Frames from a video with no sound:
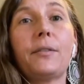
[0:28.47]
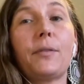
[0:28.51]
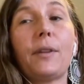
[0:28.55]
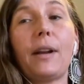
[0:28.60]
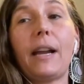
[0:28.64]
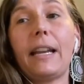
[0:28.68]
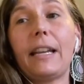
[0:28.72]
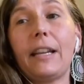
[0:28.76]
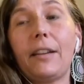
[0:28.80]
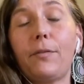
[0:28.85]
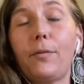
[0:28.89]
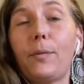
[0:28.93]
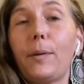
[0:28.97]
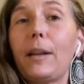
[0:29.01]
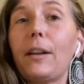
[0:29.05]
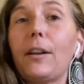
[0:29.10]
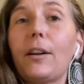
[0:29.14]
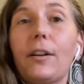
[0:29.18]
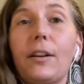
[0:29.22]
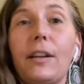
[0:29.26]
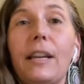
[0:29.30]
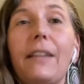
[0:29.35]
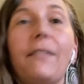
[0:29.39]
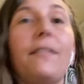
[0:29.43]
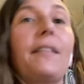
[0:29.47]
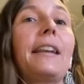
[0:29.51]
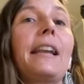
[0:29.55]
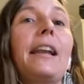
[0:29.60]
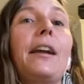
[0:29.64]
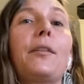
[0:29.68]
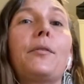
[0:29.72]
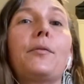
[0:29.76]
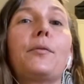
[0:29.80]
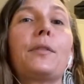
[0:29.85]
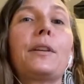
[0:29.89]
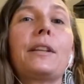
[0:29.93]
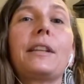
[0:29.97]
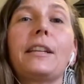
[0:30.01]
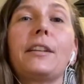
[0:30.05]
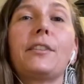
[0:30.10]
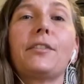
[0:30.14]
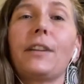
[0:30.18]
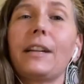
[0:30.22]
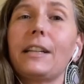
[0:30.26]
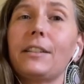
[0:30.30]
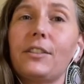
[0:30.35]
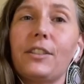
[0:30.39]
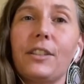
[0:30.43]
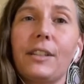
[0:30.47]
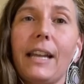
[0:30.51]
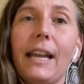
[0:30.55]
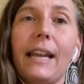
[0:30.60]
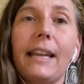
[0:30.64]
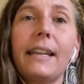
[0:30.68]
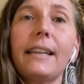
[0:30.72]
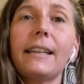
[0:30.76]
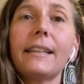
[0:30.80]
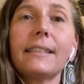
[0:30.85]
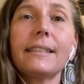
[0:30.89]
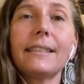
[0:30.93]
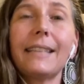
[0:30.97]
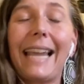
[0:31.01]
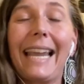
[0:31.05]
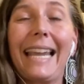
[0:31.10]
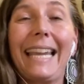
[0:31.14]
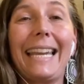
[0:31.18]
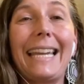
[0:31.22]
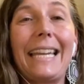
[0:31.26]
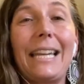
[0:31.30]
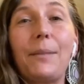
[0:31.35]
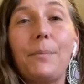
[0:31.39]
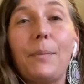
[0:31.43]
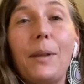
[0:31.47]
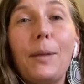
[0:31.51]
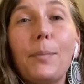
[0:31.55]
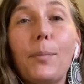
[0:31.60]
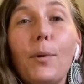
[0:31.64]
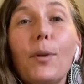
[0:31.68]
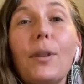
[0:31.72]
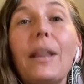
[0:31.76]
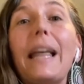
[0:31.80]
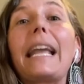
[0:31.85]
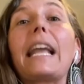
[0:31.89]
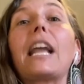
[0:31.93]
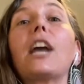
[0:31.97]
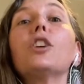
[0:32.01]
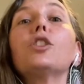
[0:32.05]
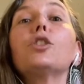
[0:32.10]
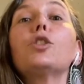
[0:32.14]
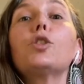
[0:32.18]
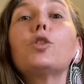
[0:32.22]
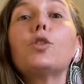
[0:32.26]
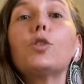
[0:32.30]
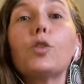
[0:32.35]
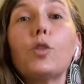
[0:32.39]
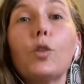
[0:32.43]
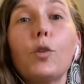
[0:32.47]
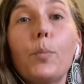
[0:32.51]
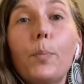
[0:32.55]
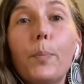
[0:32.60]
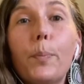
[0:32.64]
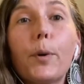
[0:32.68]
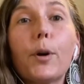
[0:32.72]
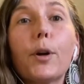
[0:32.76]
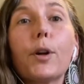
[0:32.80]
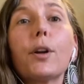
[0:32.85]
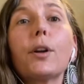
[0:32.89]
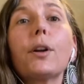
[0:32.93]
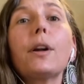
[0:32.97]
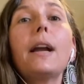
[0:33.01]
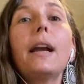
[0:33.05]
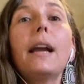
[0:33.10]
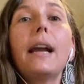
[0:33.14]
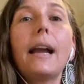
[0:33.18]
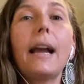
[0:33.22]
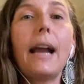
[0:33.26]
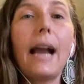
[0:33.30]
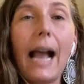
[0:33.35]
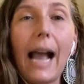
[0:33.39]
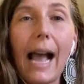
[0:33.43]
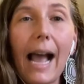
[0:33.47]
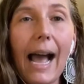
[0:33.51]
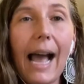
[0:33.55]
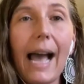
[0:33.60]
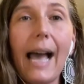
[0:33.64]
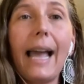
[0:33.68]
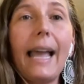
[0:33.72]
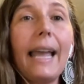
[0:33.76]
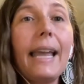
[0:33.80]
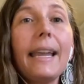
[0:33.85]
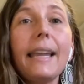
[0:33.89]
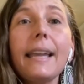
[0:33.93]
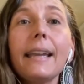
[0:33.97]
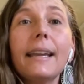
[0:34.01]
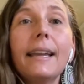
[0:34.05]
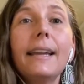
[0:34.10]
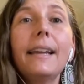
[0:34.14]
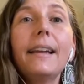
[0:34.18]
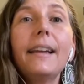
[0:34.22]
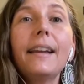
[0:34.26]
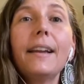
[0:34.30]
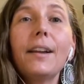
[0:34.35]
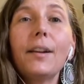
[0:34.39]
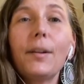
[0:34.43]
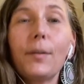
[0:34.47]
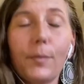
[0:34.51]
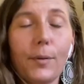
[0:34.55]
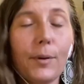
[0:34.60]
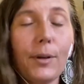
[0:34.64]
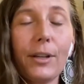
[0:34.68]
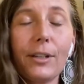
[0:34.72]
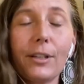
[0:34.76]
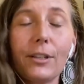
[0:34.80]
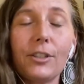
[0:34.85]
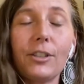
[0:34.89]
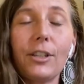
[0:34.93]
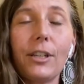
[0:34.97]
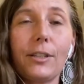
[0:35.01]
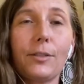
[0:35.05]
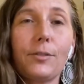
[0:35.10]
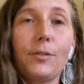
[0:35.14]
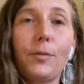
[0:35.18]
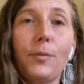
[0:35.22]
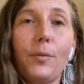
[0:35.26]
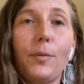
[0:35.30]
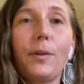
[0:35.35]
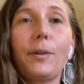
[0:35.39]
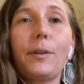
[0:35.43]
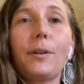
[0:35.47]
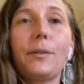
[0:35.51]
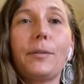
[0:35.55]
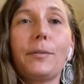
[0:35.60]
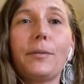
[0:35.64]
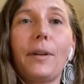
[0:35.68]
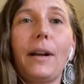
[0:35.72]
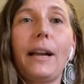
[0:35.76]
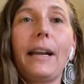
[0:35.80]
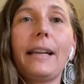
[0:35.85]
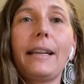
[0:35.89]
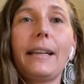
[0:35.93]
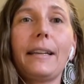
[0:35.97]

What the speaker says: If we are giving out really great genetics and getting people like super high, we're going to change the world, right?